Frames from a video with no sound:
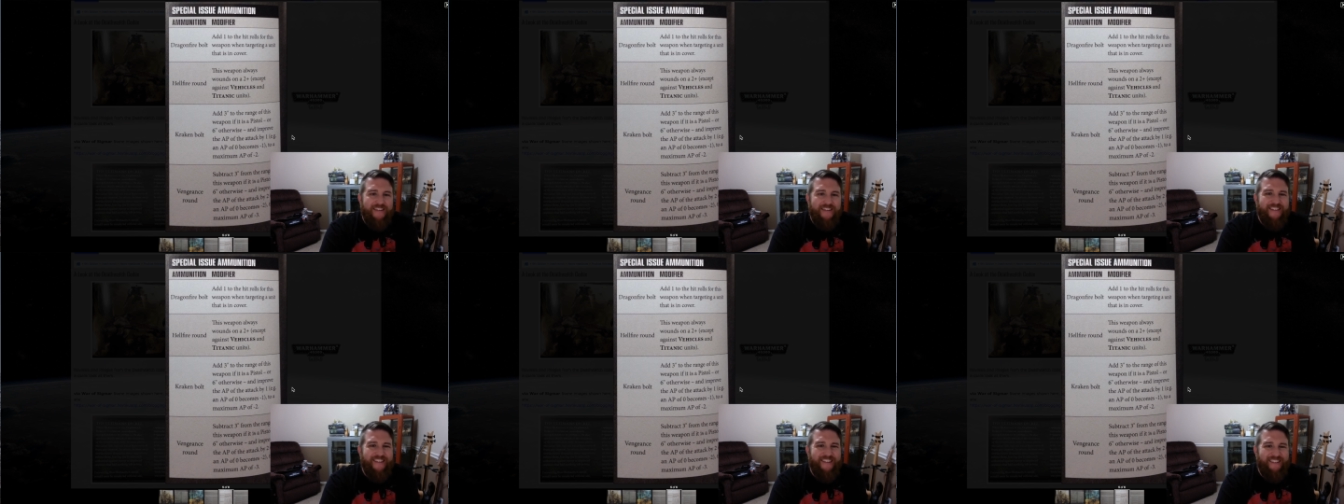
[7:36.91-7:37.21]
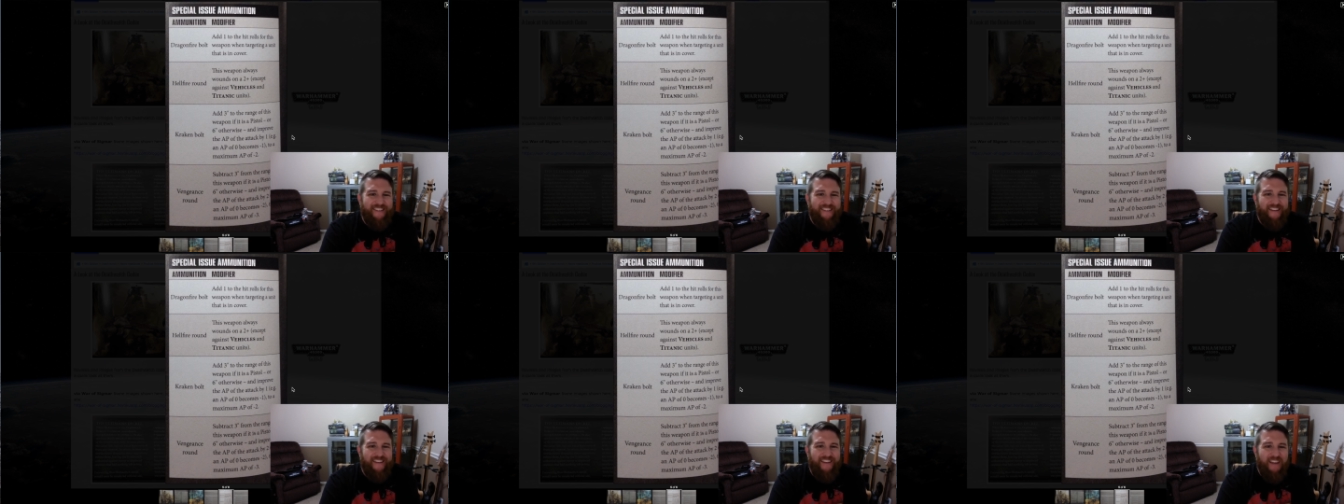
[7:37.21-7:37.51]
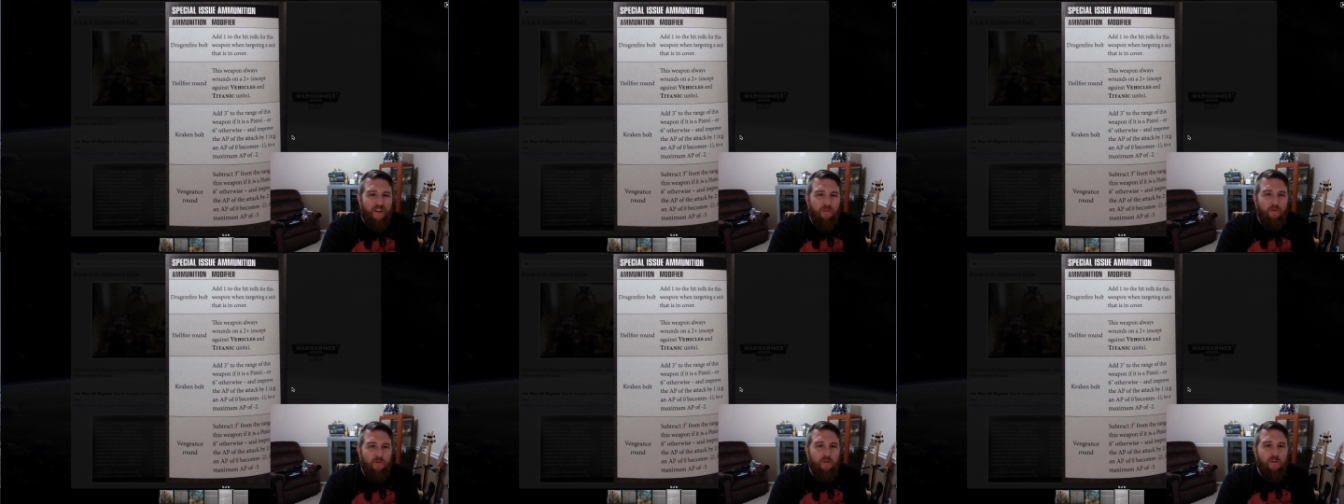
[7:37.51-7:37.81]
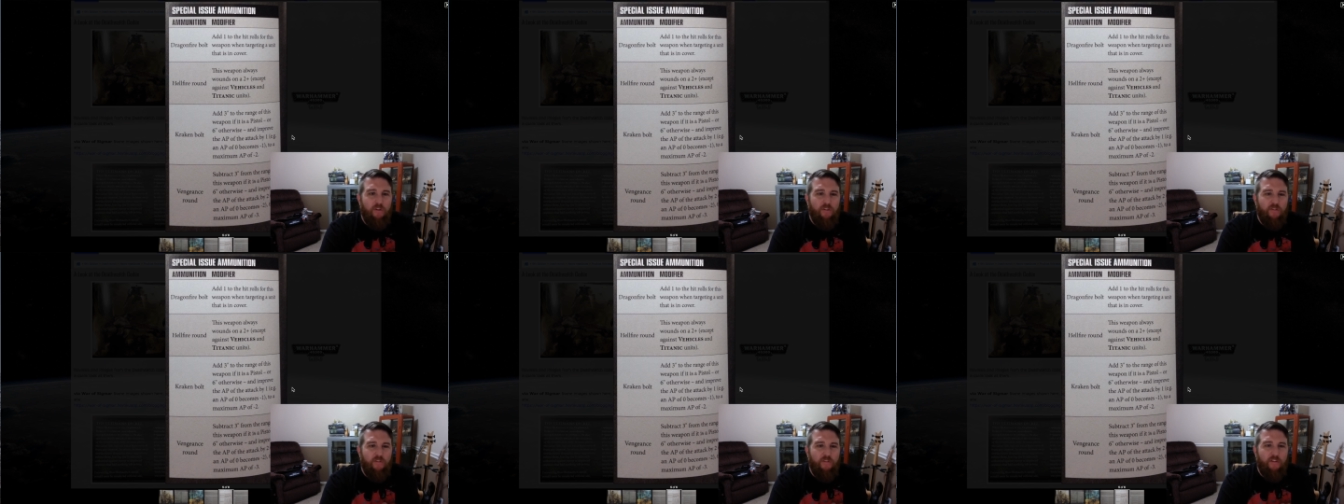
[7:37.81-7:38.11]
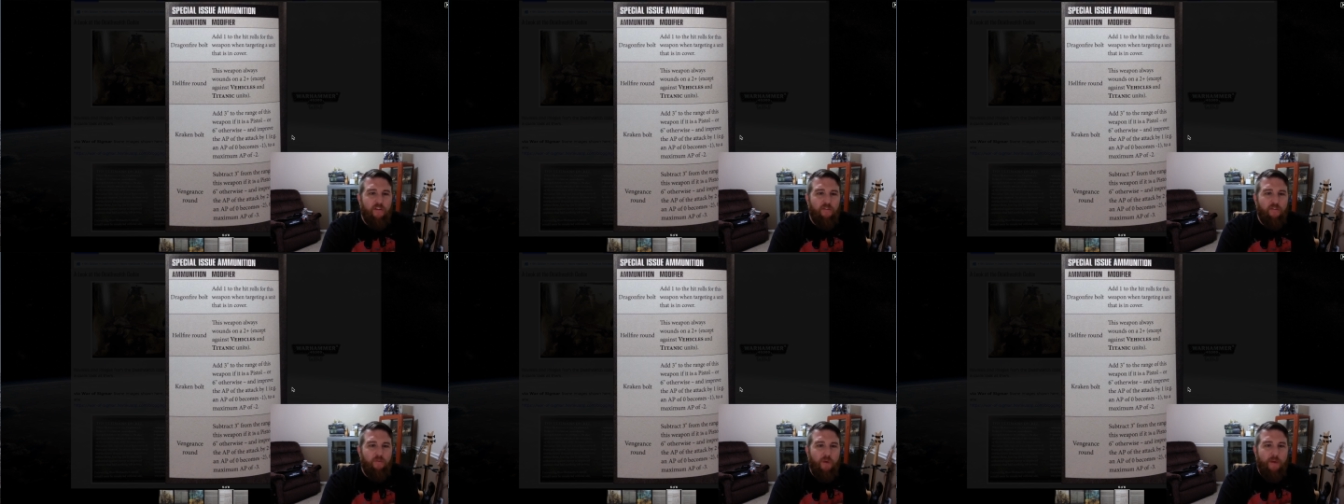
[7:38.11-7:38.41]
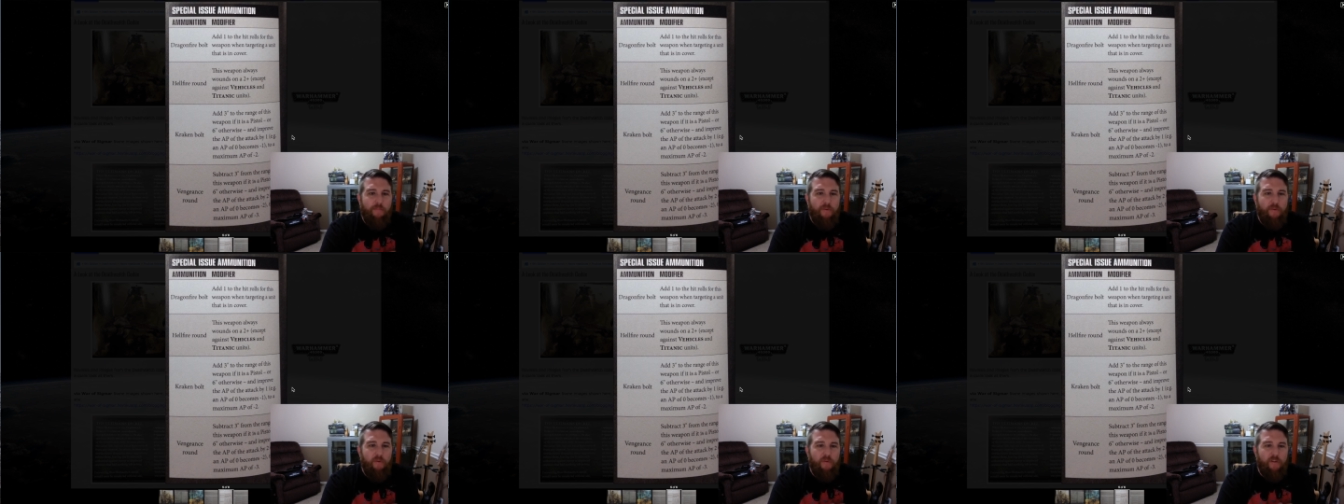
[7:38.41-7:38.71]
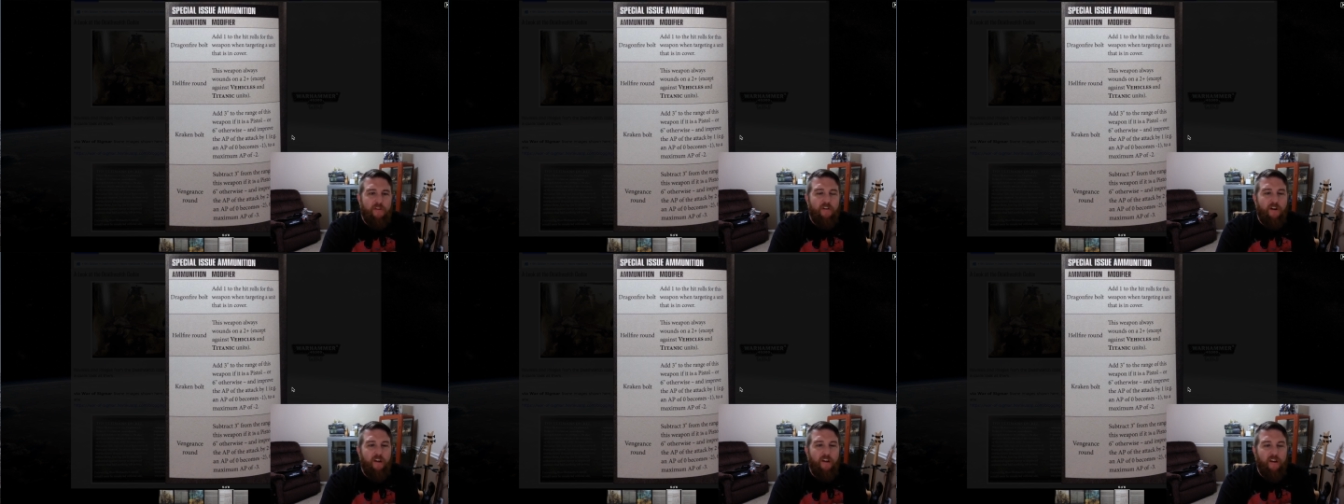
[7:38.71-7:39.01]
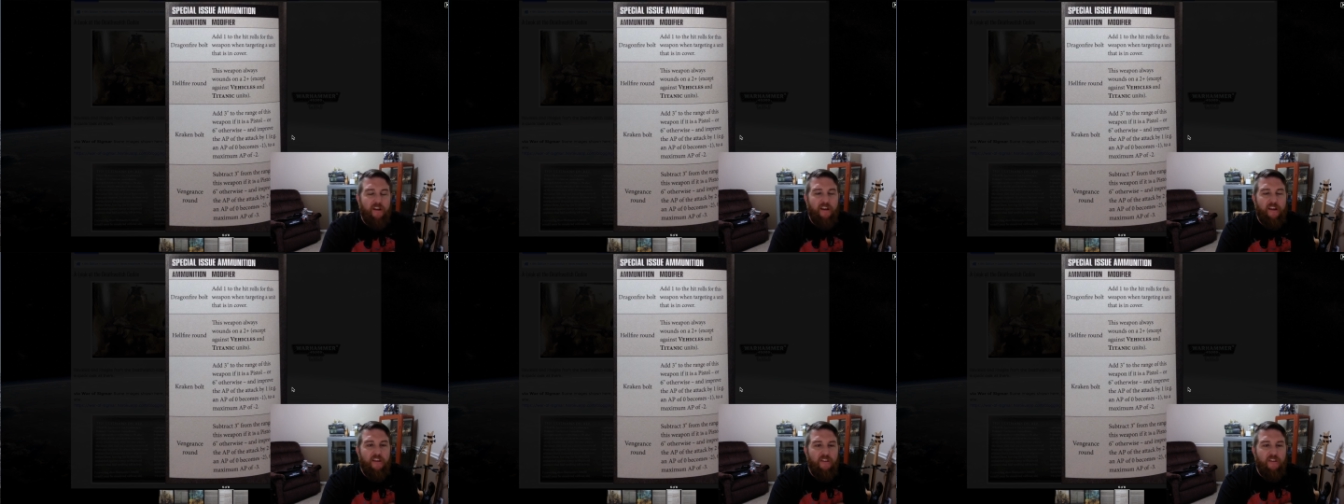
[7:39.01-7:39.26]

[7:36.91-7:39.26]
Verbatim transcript: to the to hit rolls for this weapon when targeting